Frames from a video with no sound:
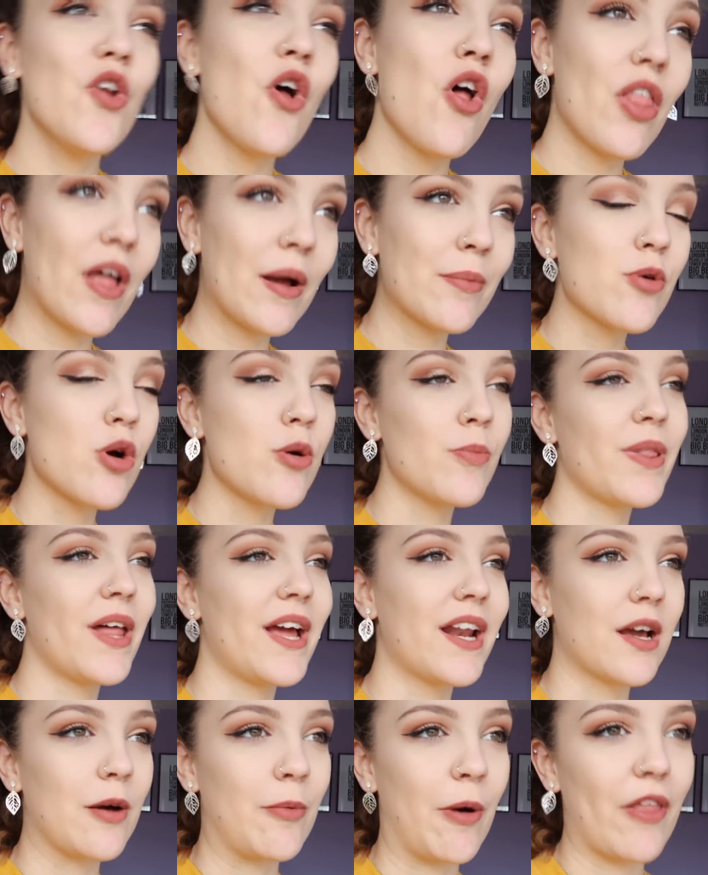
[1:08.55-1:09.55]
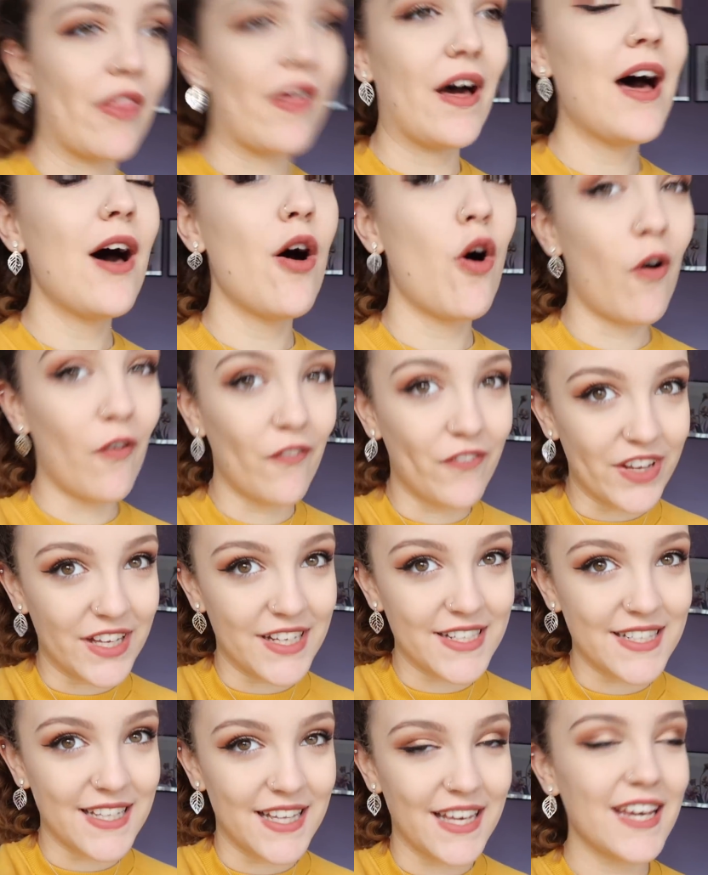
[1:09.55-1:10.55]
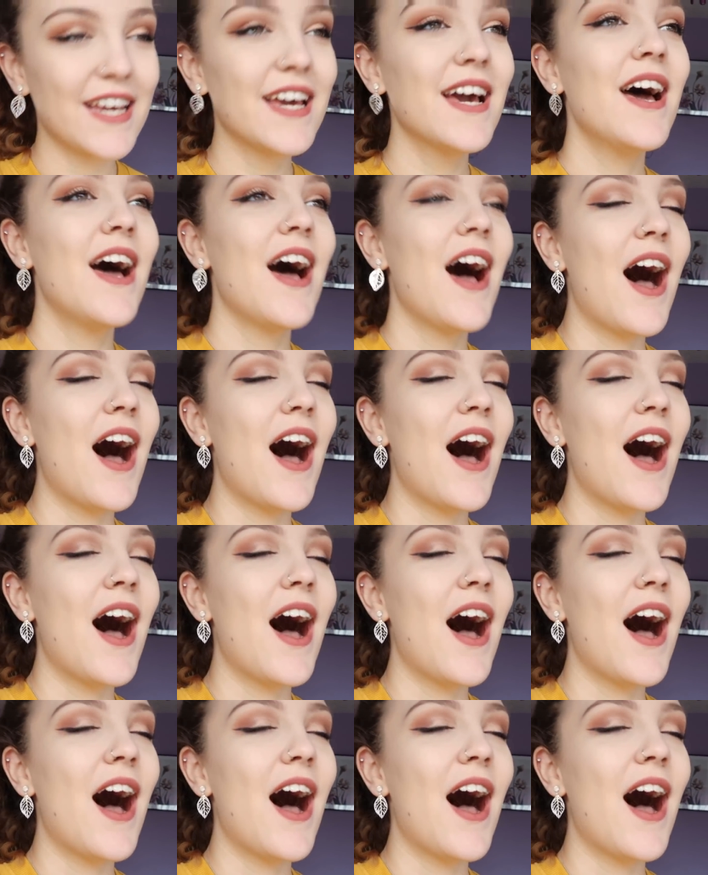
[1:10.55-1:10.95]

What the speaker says: Not that I'm complaining about that, obviously.